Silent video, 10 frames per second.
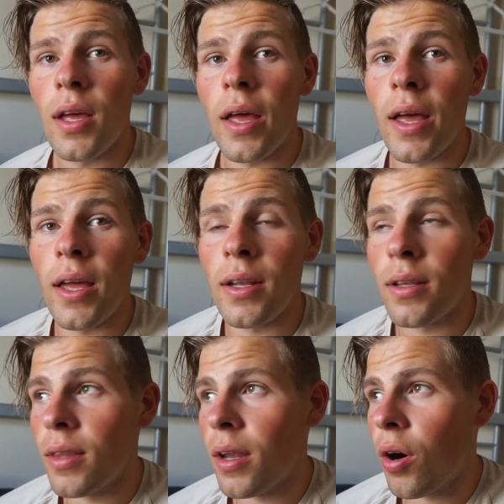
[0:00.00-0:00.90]

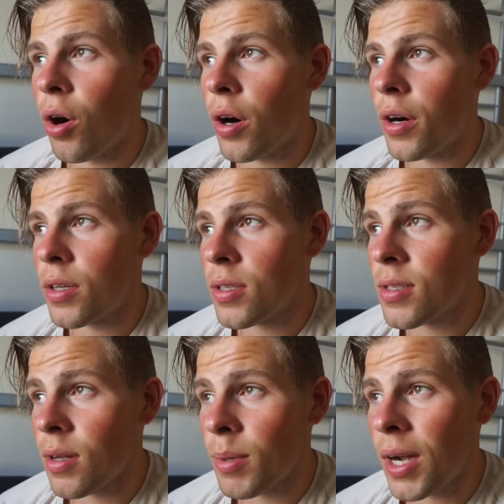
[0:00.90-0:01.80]
and there are
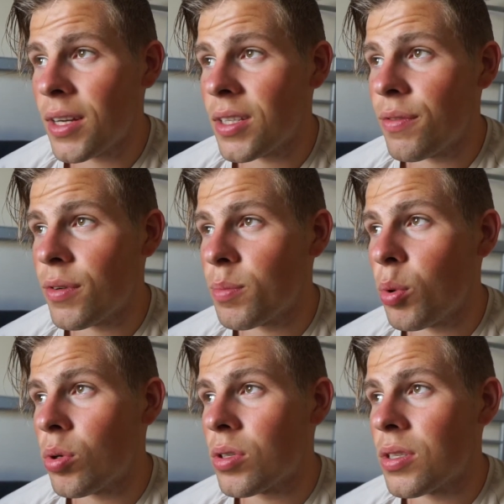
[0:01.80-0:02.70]
some kind of different
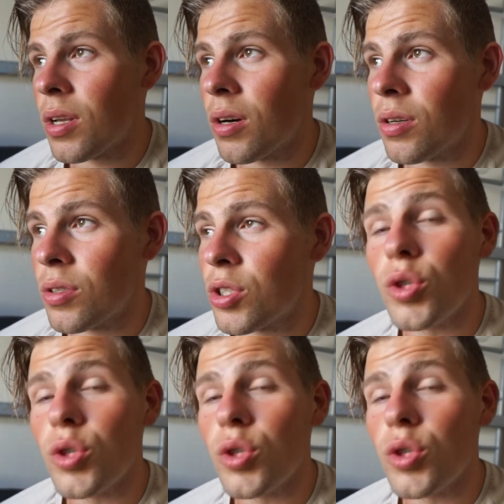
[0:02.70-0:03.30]
bulks there are